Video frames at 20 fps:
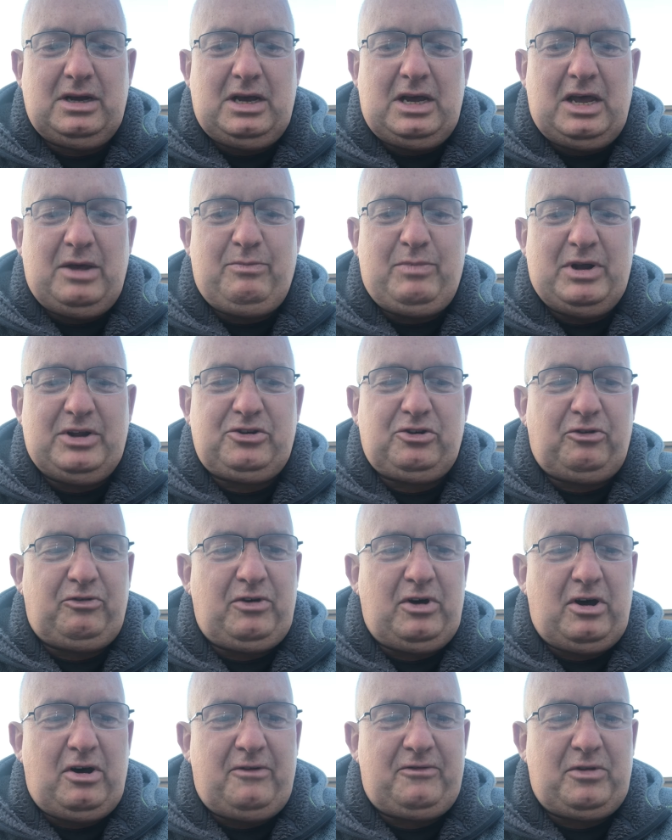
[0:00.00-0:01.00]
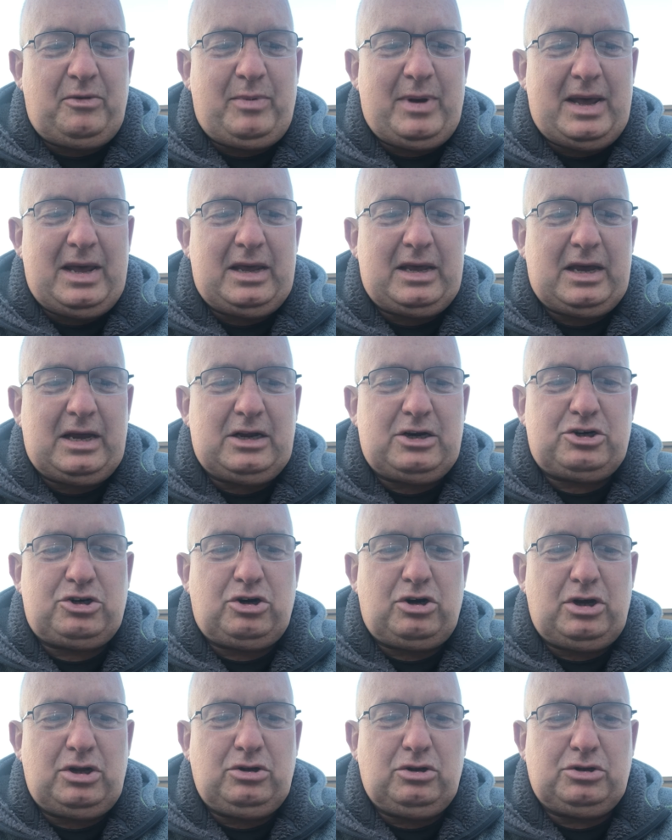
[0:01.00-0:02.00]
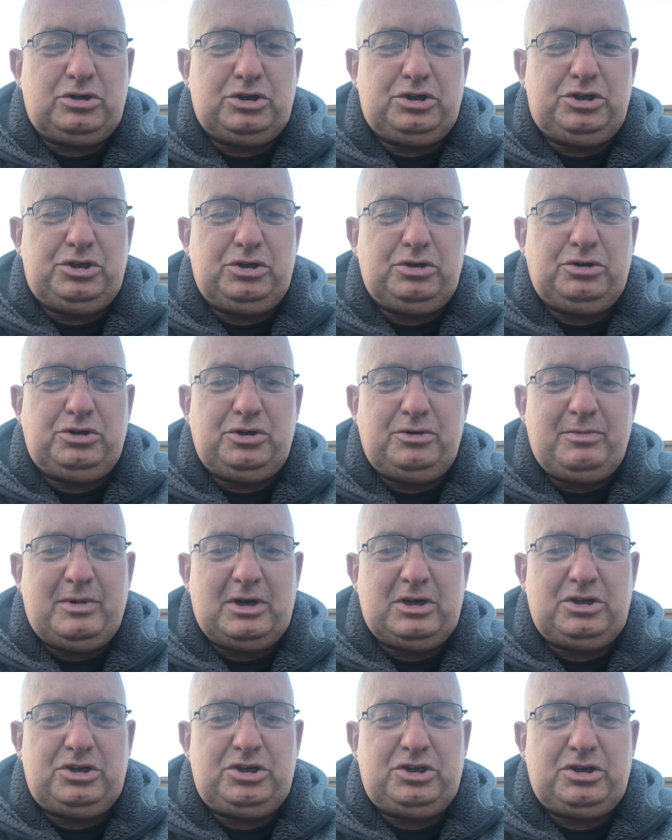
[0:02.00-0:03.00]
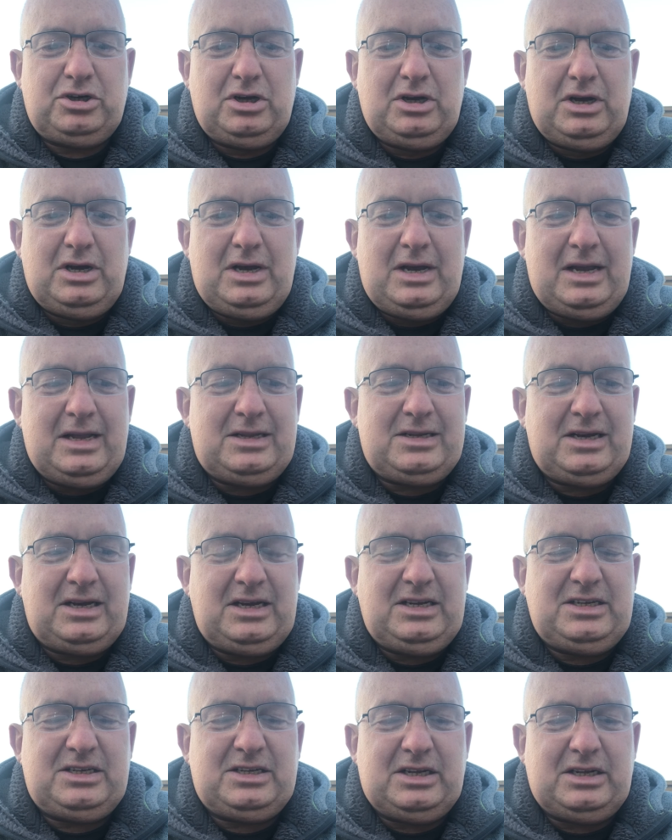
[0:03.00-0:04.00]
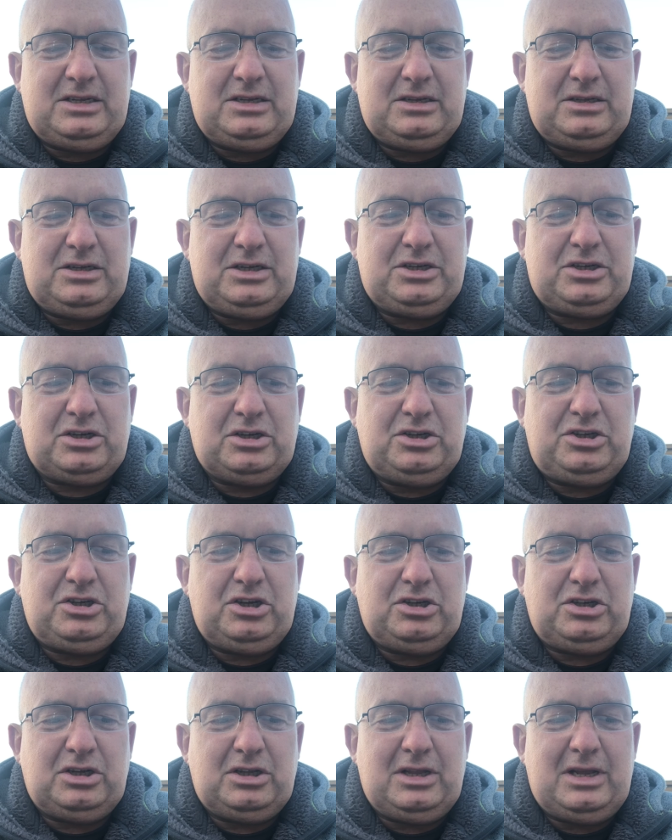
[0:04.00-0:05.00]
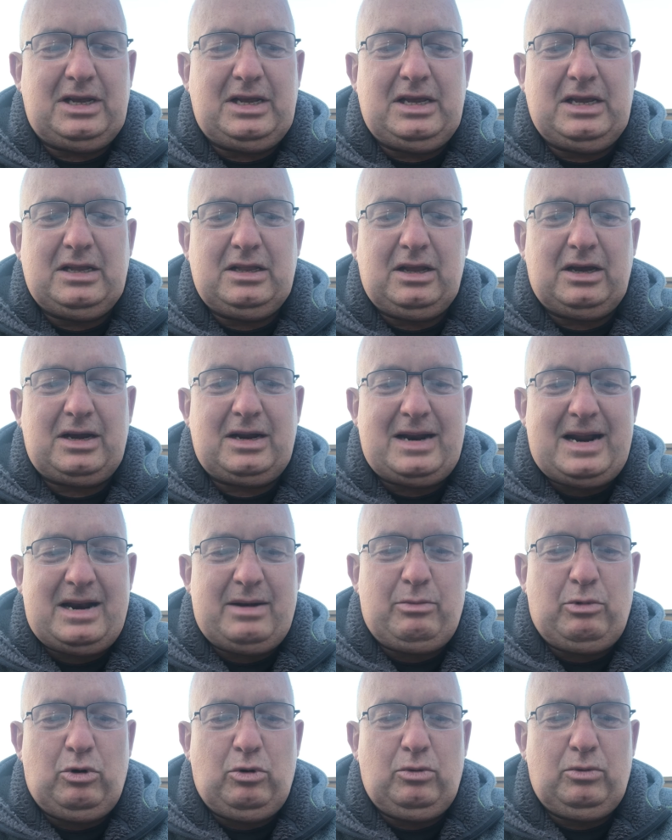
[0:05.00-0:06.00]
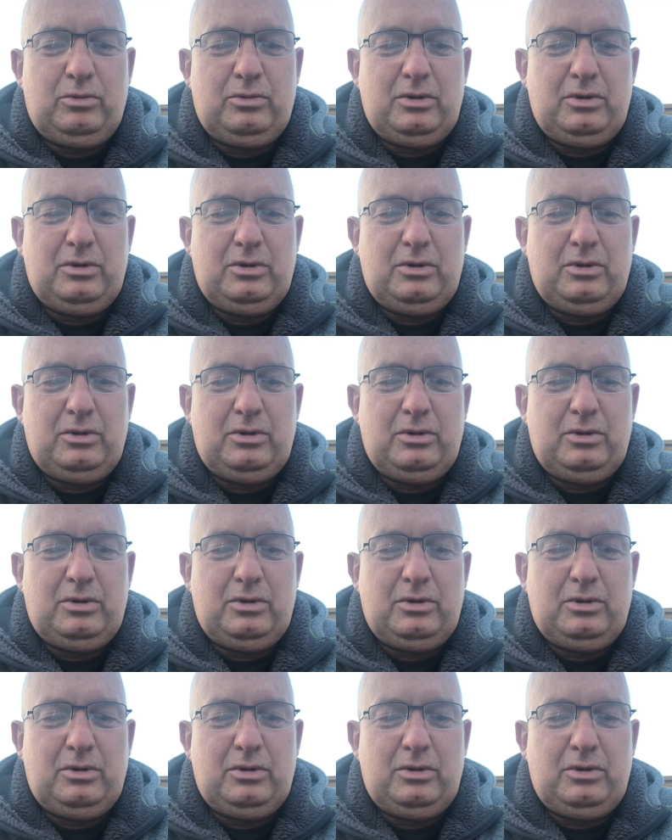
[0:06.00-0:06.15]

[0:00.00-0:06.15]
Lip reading: He bit off half the pancake, trying not to chew too much. It tasted disconcertingly like an animal.